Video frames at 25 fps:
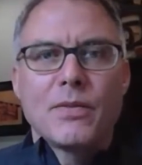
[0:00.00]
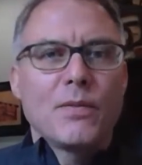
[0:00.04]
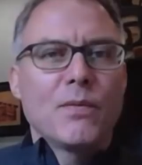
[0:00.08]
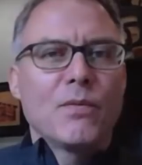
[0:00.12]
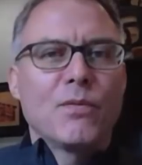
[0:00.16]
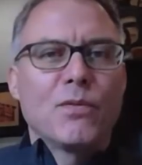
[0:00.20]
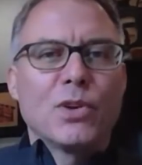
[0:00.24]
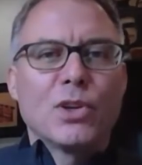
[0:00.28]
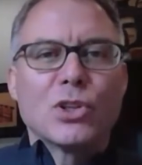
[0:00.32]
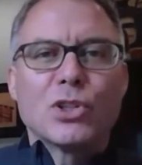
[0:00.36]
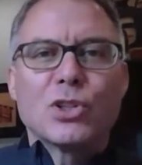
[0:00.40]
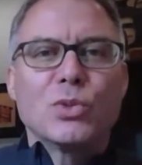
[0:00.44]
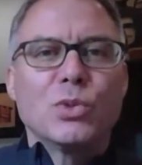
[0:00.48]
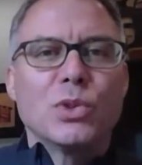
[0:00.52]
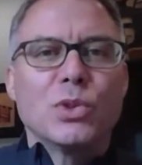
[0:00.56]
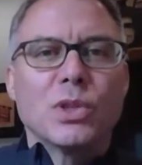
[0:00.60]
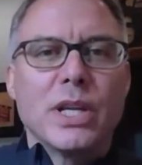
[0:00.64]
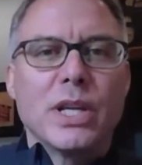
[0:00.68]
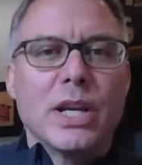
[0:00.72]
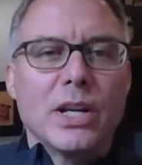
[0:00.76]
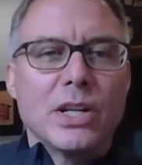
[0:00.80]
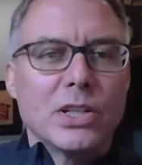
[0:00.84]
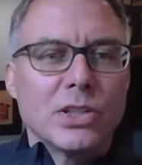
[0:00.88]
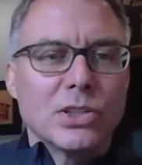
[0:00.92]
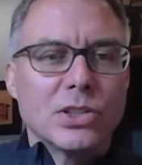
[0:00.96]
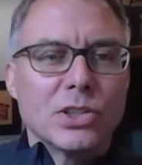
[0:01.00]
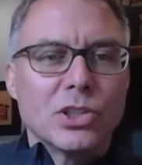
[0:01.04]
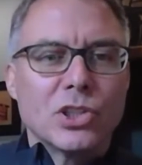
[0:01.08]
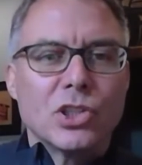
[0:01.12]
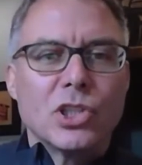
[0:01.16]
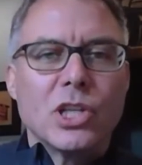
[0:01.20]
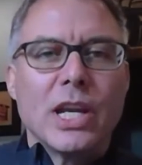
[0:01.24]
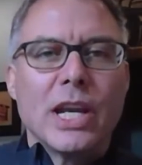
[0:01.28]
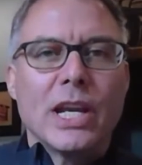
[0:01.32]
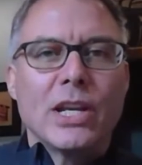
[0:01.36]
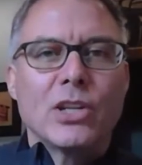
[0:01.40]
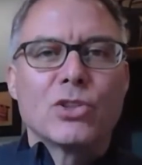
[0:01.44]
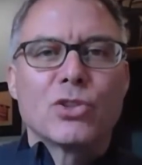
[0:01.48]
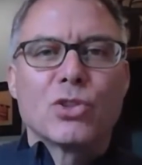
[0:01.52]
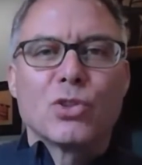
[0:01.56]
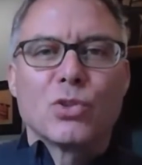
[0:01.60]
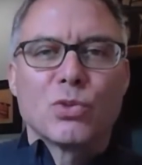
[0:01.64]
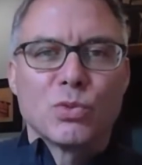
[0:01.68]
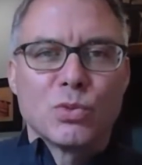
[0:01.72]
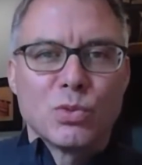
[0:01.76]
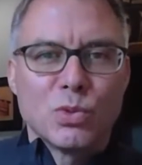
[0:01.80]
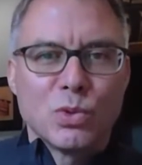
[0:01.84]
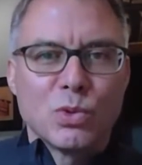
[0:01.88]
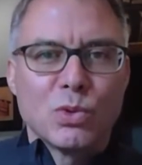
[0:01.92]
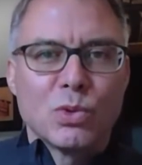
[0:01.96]
Virtual care doesn't change the
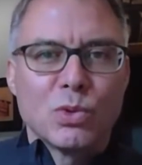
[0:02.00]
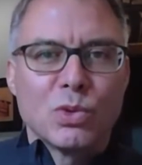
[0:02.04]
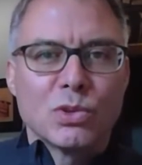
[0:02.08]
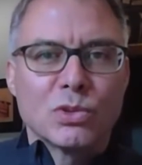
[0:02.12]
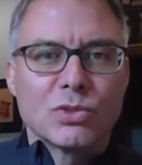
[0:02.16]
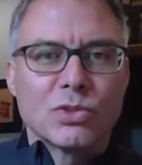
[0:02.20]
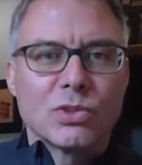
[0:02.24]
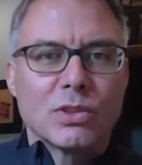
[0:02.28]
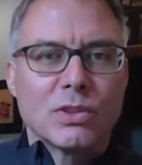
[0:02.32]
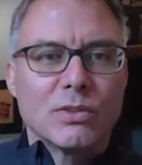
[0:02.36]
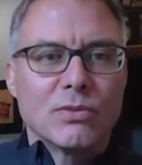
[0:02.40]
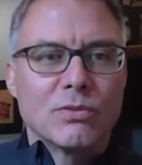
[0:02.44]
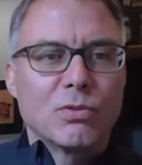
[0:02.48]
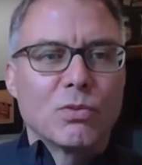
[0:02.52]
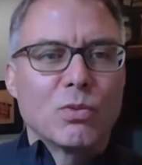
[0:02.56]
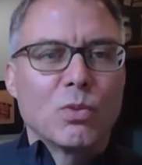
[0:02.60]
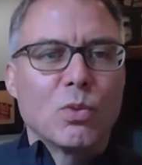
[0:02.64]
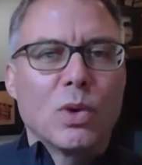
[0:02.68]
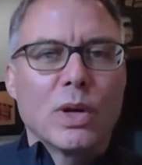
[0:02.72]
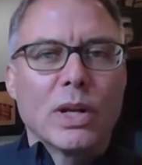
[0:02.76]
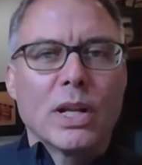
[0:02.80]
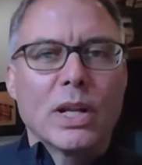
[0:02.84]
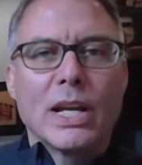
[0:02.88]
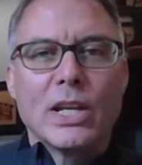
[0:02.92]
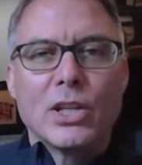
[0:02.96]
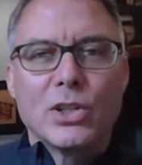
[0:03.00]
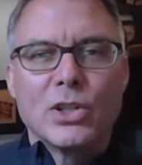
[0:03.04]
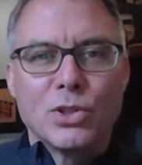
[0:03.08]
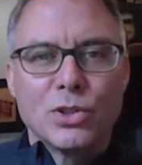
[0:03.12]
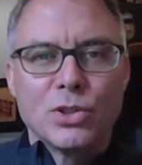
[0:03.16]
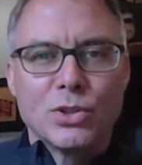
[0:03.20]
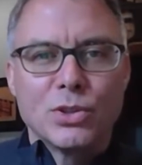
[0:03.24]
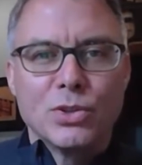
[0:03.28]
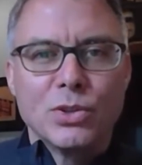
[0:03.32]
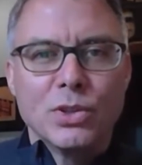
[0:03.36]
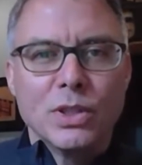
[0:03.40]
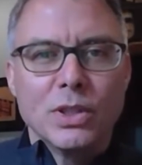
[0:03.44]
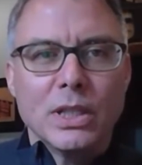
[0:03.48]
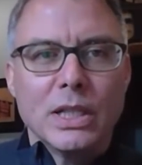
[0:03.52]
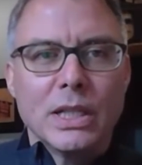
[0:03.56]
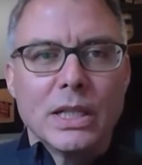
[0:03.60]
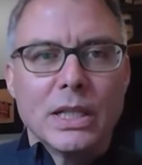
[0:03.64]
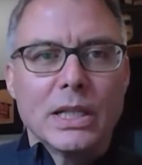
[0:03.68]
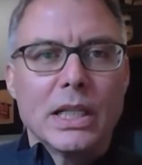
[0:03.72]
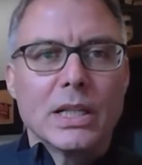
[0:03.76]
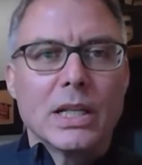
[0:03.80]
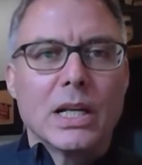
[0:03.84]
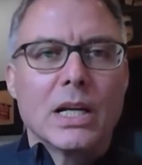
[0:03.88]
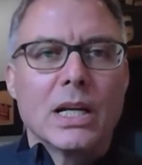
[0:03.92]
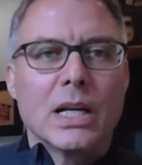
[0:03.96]
rules of what I do.
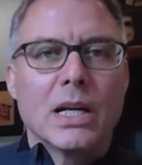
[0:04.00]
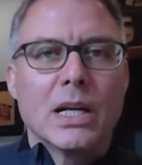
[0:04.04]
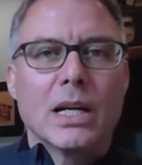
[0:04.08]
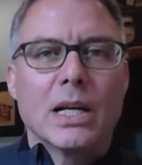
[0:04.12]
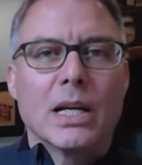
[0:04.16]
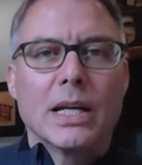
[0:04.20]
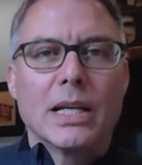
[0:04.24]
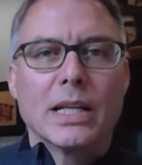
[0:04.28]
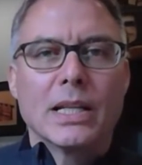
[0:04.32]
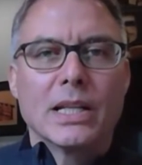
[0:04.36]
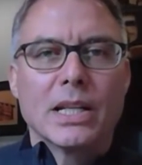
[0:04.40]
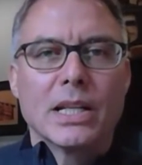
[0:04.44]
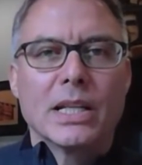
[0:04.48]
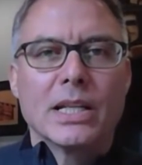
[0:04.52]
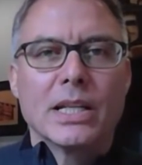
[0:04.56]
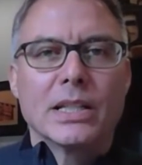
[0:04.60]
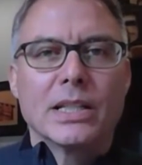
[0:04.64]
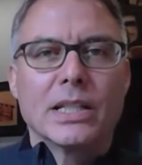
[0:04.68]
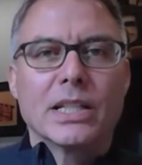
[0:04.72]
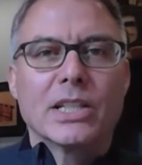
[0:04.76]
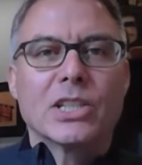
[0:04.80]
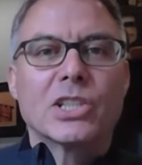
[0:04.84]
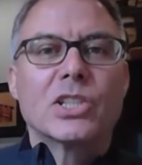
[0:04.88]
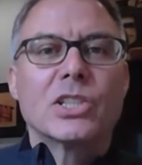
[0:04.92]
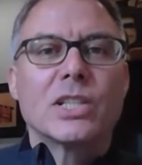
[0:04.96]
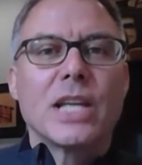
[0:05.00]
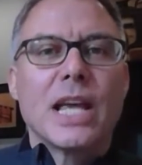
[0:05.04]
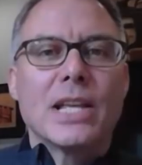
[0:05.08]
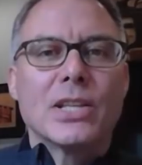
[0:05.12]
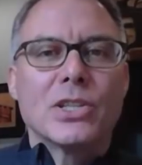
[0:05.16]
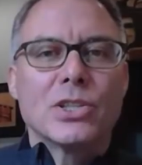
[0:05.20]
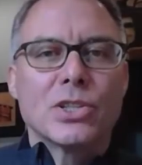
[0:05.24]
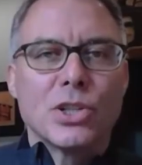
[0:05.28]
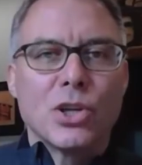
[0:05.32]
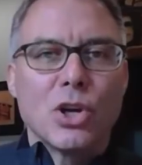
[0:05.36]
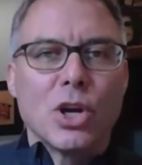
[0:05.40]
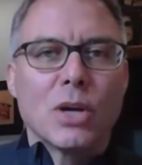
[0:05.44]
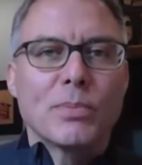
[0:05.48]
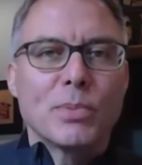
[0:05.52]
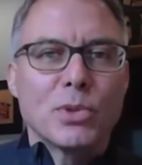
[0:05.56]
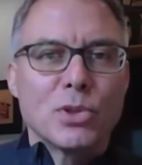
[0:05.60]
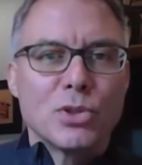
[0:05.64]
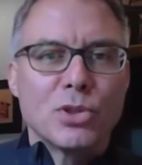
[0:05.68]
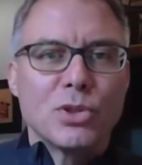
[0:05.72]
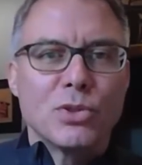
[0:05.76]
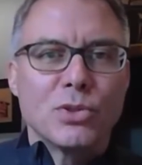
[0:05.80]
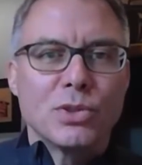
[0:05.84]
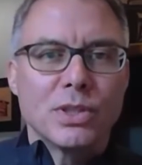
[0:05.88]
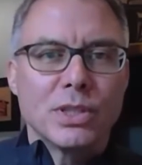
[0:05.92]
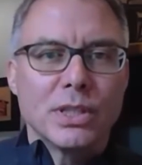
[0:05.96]
It extends the
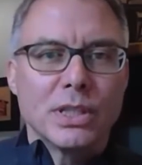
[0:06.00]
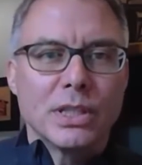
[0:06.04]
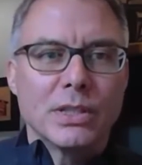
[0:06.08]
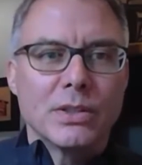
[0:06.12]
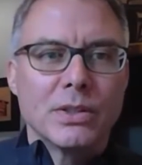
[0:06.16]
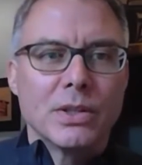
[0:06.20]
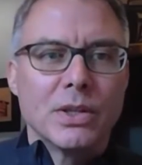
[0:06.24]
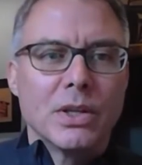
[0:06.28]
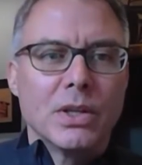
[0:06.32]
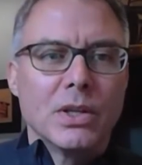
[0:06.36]
opportunity.